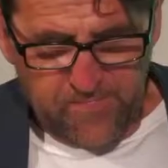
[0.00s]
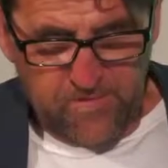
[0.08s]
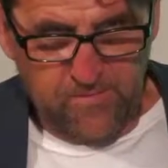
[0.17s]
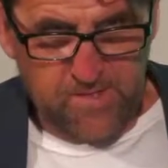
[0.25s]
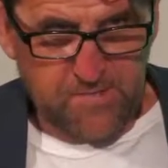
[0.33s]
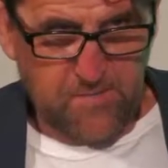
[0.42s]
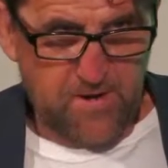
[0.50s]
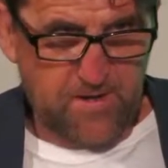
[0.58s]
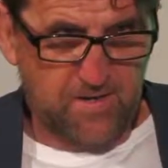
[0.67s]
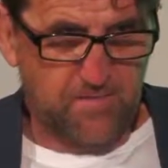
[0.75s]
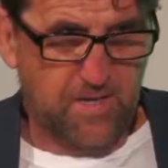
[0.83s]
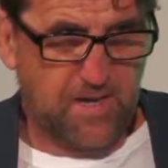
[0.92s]
we spoke
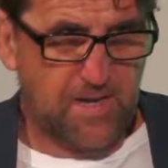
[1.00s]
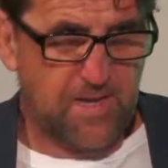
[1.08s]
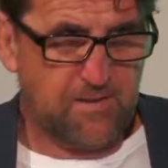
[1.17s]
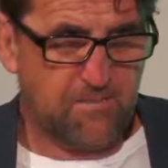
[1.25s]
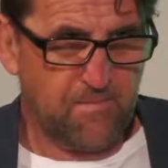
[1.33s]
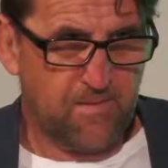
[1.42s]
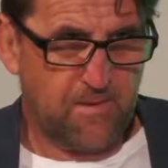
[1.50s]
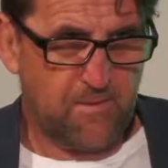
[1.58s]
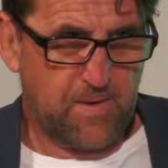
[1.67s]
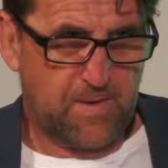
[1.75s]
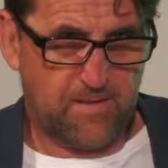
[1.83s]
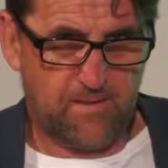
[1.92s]
at the beginning
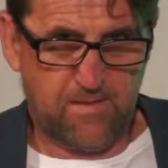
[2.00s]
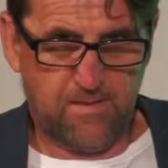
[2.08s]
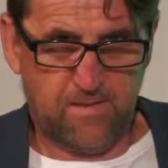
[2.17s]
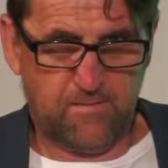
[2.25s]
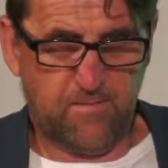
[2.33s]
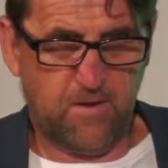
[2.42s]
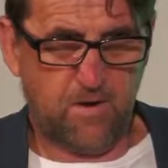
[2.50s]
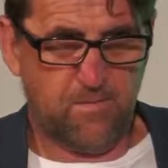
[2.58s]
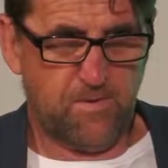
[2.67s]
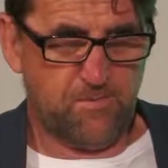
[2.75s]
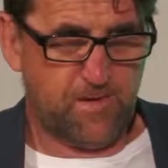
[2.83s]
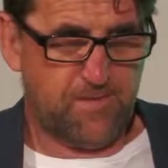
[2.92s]
about the
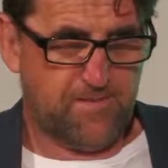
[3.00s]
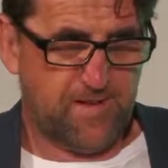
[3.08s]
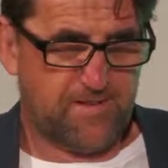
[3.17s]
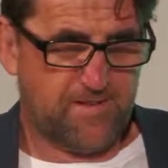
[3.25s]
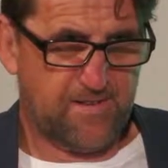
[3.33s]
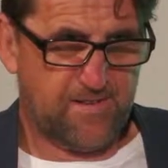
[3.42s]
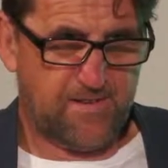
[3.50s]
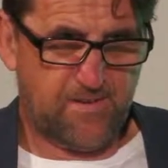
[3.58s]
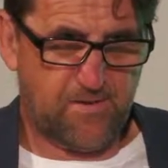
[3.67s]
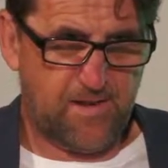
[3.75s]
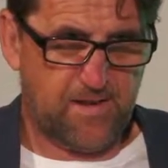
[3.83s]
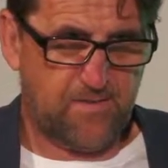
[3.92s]
environment that we've had to
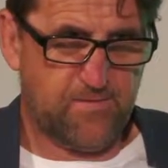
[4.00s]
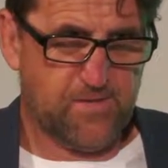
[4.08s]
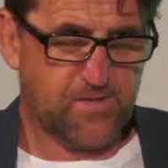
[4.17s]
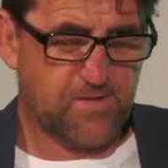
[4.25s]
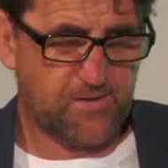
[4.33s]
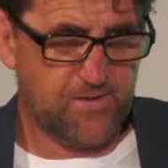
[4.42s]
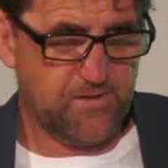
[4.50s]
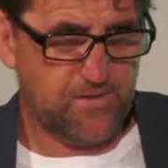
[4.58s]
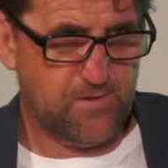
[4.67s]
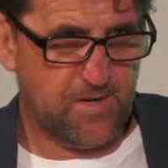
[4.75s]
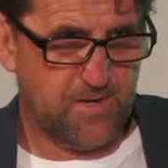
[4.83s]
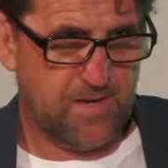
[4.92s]
transverse
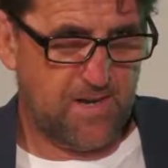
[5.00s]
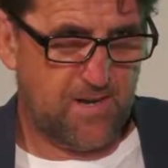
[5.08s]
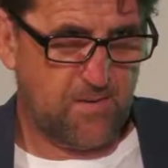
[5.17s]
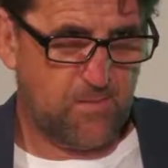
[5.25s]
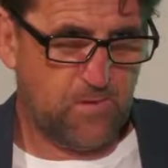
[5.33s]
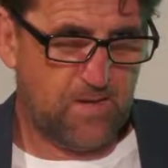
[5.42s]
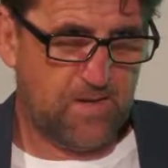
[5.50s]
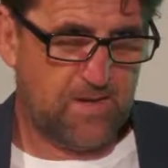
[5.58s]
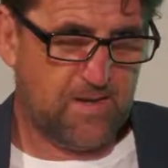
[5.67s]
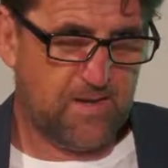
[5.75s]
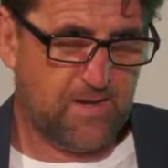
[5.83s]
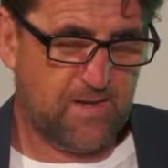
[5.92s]
through, and now
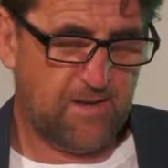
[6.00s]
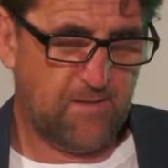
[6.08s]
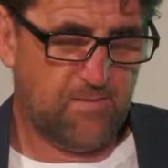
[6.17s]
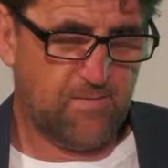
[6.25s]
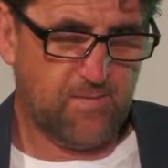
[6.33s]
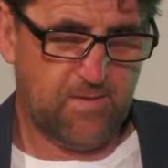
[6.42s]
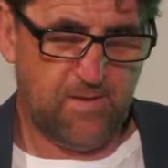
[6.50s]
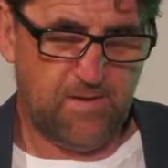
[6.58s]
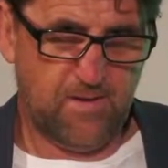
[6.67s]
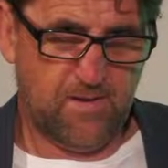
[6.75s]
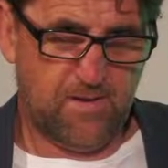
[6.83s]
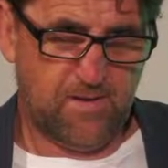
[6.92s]
we have
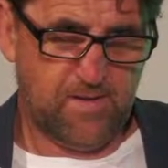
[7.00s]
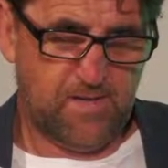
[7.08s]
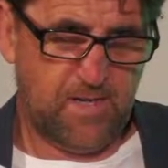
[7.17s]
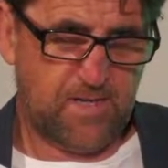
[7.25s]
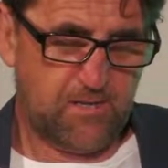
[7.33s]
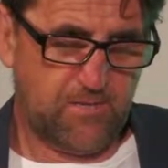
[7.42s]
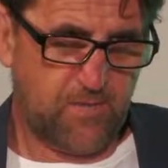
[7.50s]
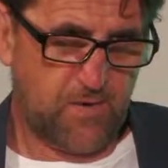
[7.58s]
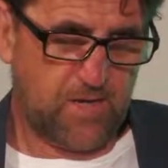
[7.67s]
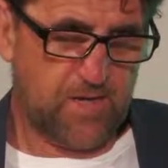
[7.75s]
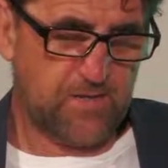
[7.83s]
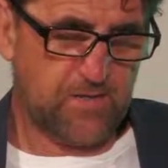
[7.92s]
ticked off, I
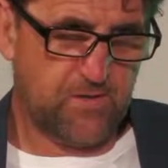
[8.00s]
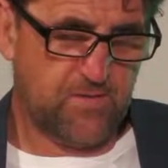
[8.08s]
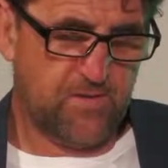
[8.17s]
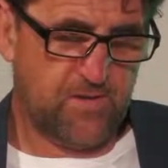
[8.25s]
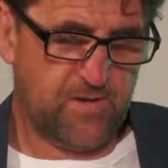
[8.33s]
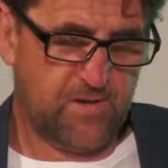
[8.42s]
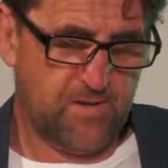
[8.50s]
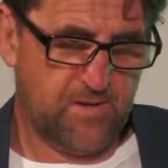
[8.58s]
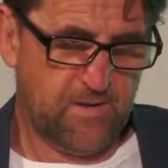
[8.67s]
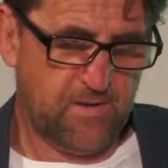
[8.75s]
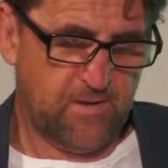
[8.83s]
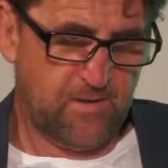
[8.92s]
guess, on the
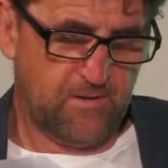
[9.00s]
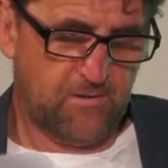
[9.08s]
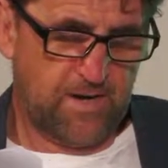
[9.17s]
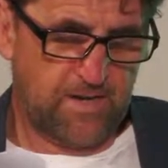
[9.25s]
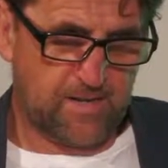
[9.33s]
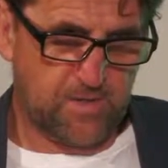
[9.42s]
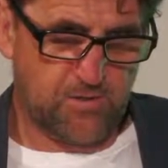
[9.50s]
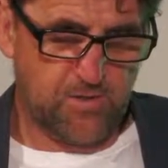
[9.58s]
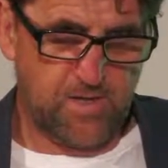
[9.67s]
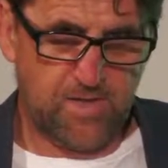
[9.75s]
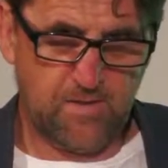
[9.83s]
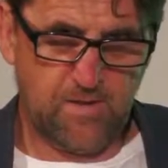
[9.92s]

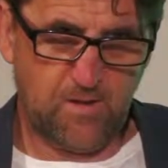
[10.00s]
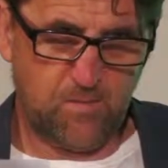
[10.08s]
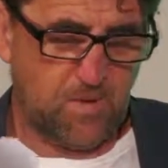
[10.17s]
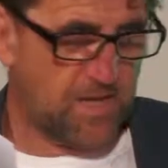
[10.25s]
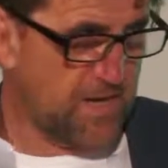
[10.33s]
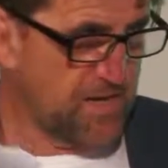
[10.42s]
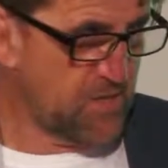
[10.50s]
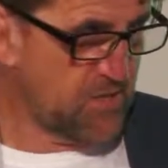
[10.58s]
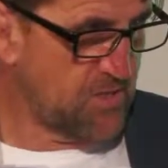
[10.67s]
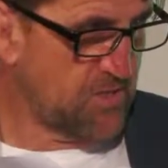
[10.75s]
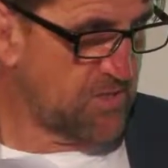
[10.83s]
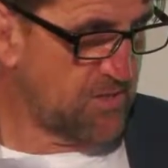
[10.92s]
regulatory and the
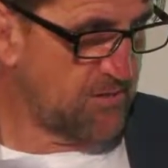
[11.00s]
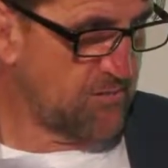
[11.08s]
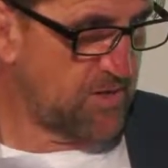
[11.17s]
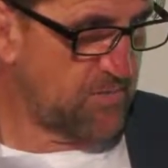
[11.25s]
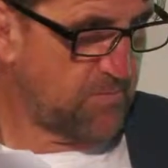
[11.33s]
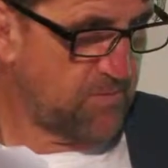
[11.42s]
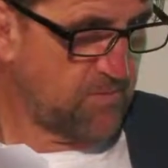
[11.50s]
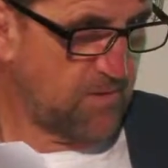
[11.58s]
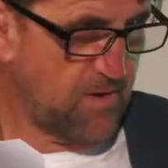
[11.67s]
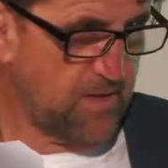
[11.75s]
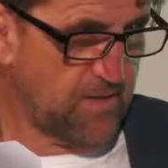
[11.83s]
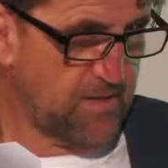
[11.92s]
obligations that we're
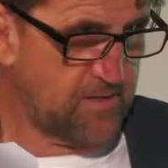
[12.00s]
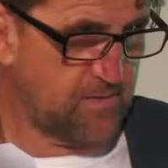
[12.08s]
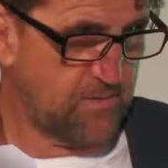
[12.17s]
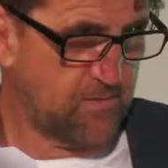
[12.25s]
likely to